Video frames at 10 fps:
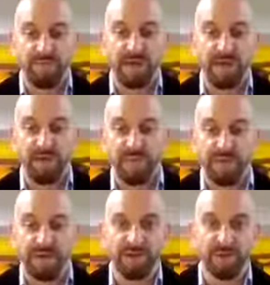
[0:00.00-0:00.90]
very
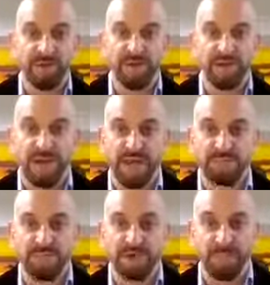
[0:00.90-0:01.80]
big on community
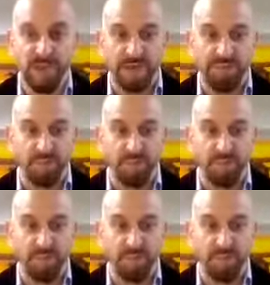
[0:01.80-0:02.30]
engagement on our platform.